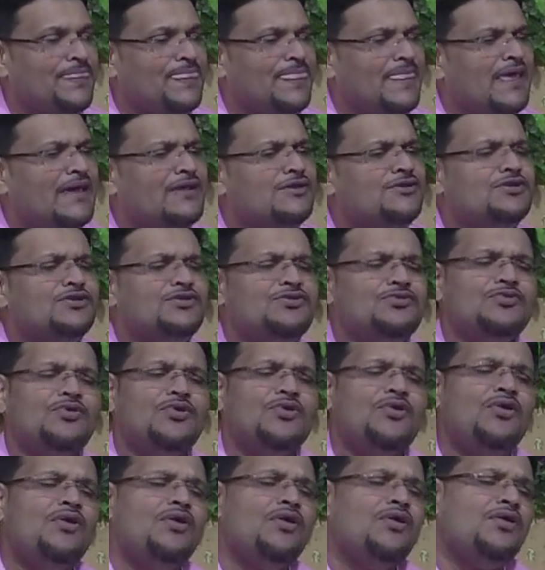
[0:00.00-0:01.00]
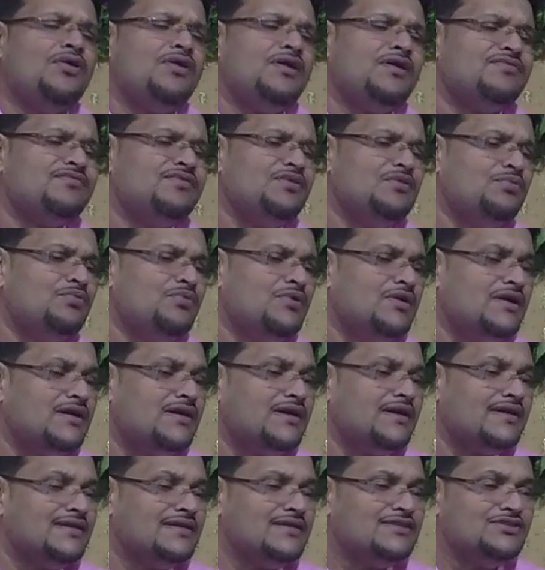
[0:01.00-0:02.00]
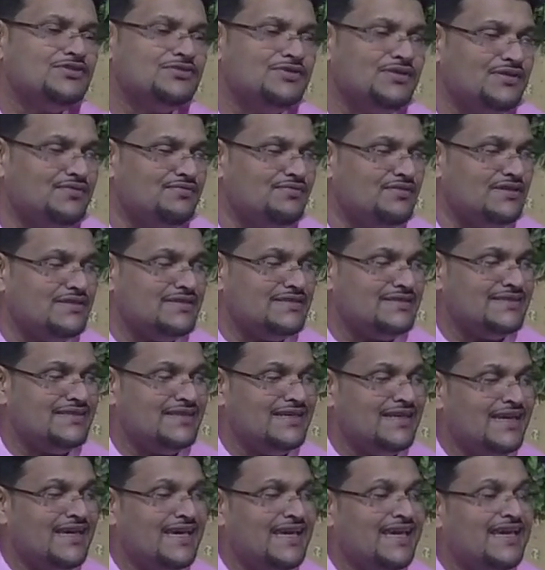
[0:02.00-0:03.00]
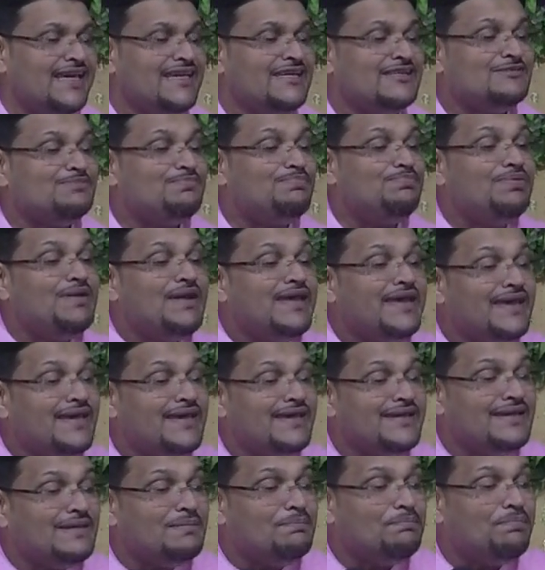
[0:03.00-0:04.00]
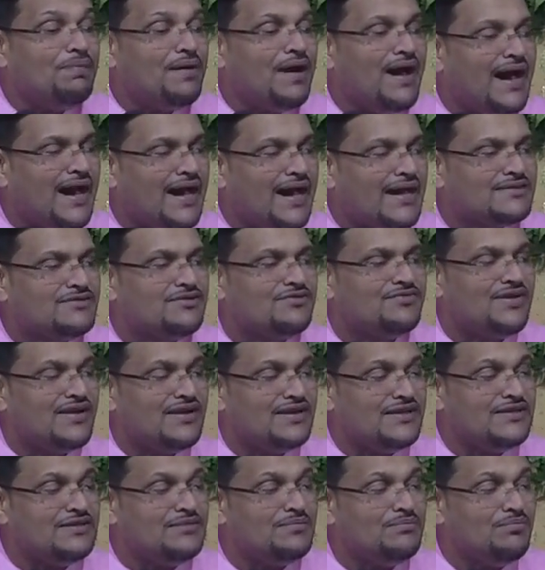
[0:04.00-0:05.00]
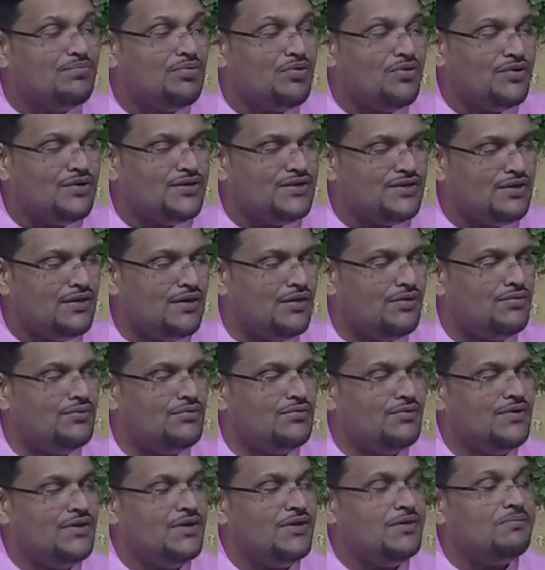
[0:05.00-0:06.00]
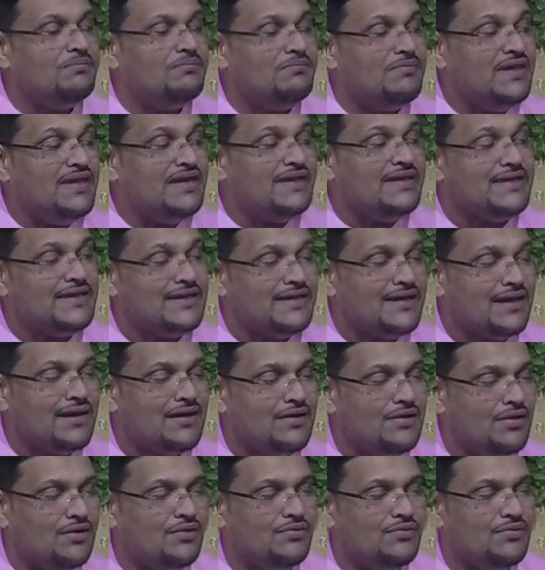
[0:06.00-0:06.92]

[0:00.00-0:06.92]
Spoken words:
to do all of the work in this universe is playing the part of a little boy now milking a cow.